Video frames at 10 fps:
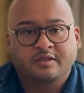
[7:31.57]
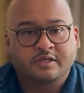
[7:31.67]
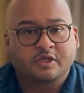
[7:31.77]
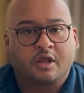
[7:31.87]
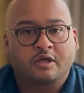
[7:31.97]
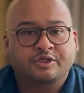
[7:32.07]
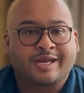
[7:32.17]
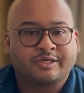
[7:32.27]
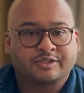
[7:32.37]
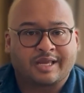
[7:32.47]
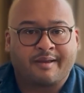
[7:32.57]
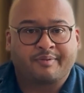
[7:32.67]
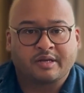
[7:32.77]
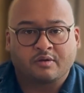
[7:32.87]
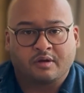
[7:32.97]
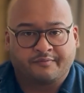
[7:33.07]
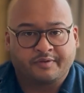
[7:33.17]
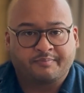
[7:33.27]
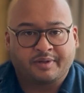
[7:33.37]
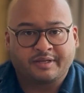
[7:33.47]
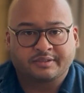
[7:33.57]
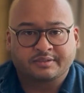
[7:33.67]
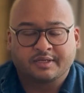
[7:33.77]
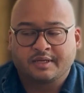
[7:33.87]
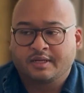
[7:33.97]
There's a lot of changes happening all over the place.